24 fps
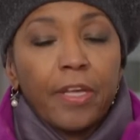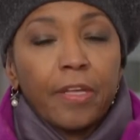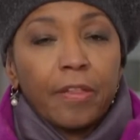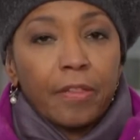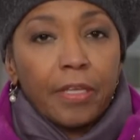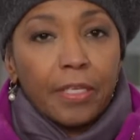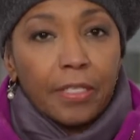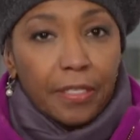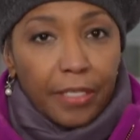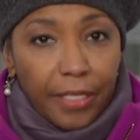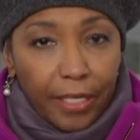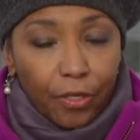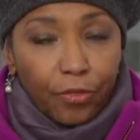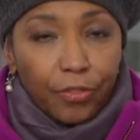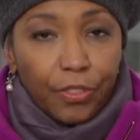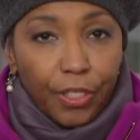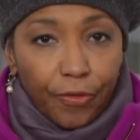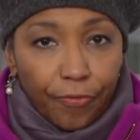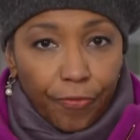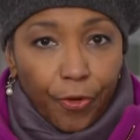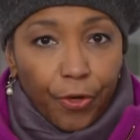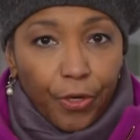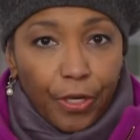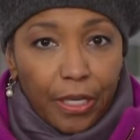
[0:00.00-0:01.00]
this guilty
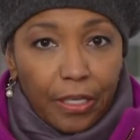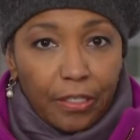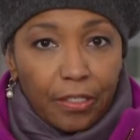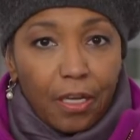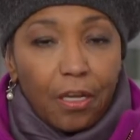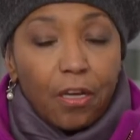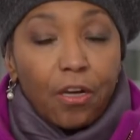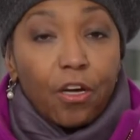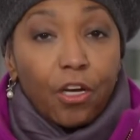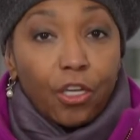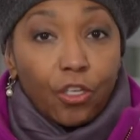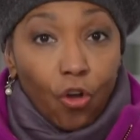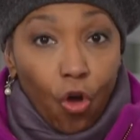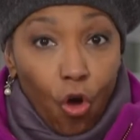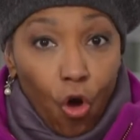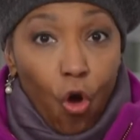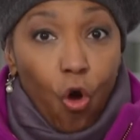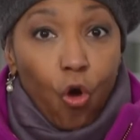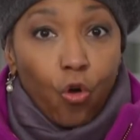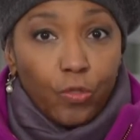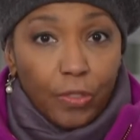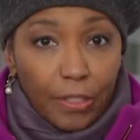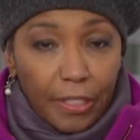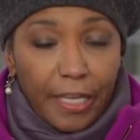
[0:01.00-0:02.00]
verdict on
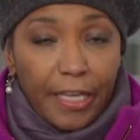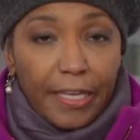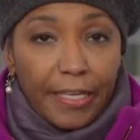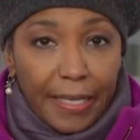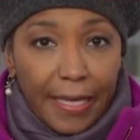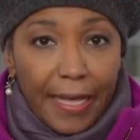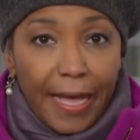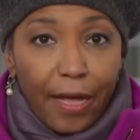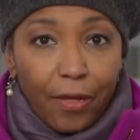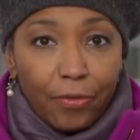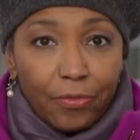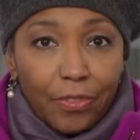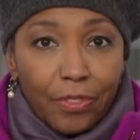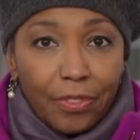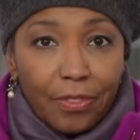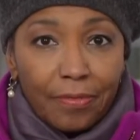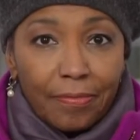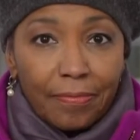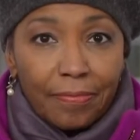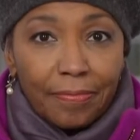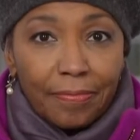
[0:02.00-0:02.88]
all 10 counts.